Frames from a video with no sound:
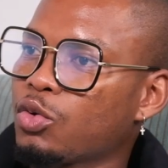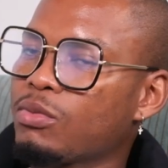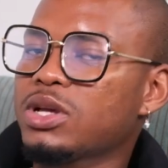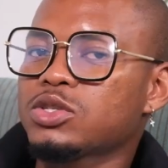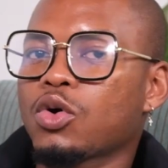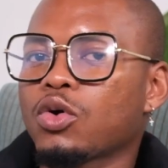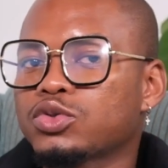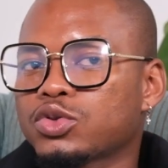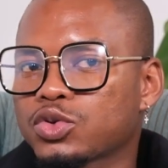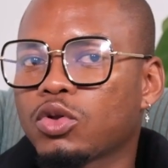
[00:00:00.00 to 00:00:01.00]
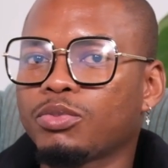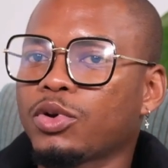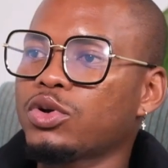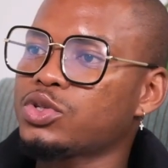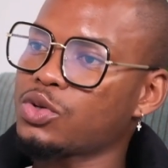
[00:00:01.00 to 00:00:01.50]
must go to school
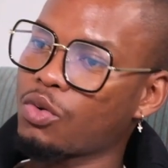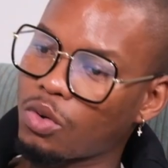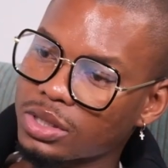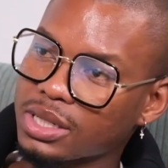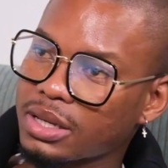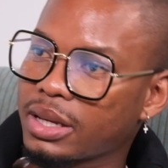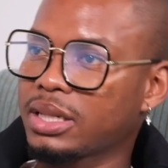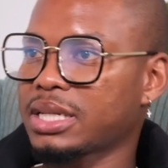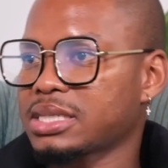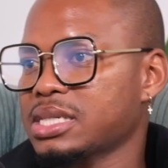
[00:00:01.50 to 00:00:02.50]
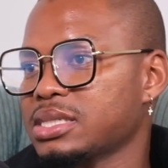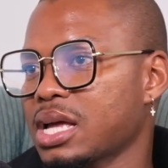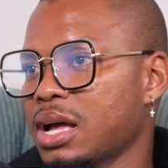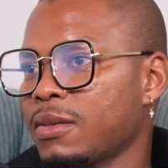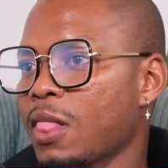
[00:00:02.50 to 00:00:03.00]
because your elder
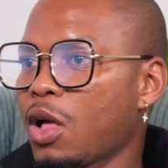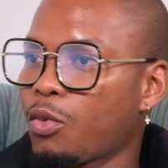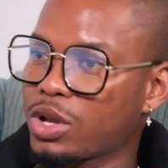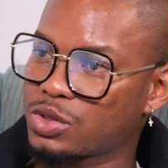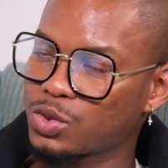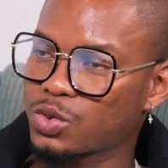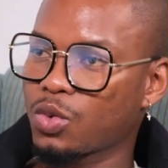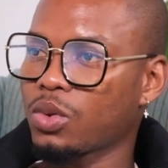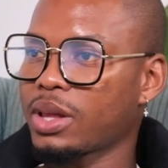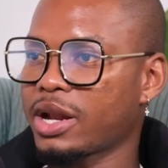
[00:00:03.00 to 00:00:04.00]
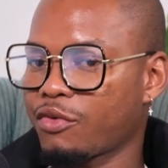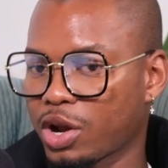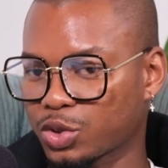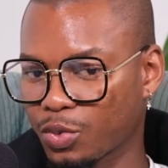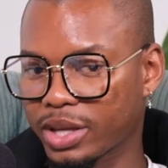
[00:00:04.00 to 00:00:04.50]
sister went to school and
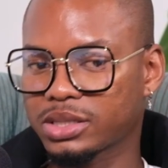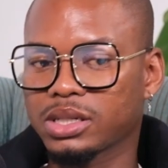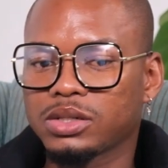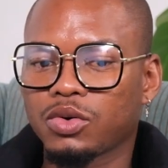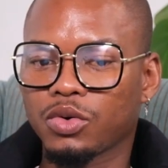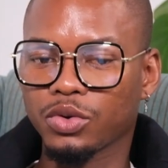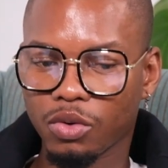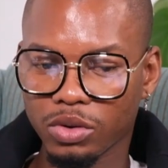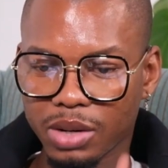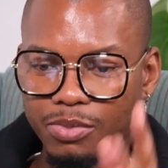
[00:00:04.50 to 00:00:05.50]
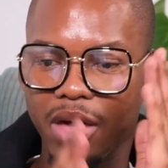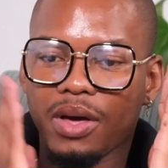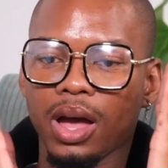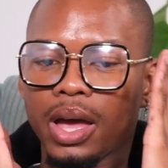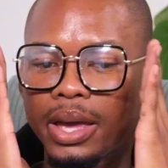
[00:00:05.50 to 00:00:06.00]
graduated, or your older
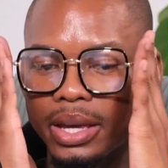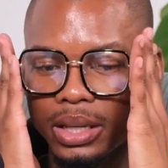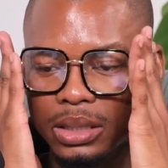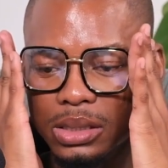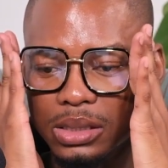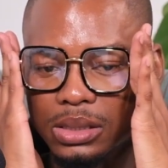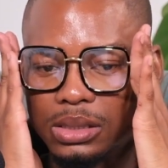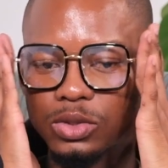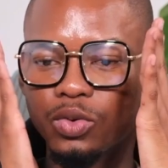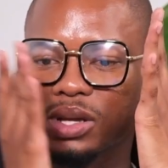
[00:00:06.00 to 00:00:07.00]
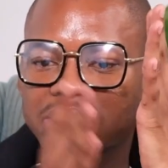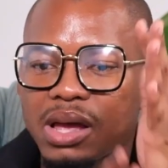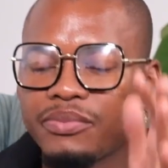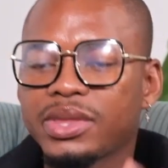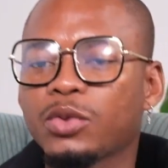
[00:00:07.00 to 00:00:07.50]
brother is doing
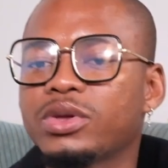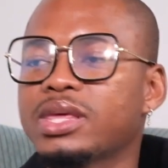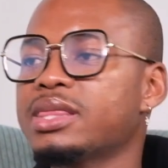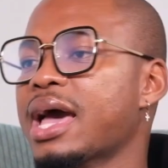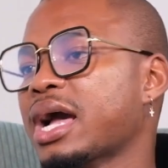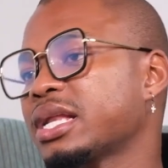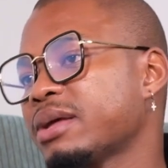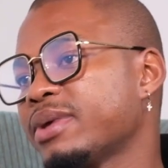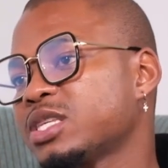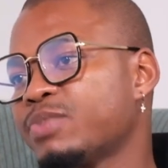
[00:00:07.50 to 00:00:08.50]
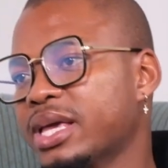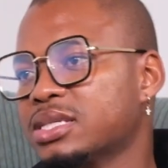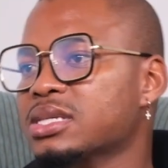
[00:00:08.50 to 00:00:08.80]
something within the academic space.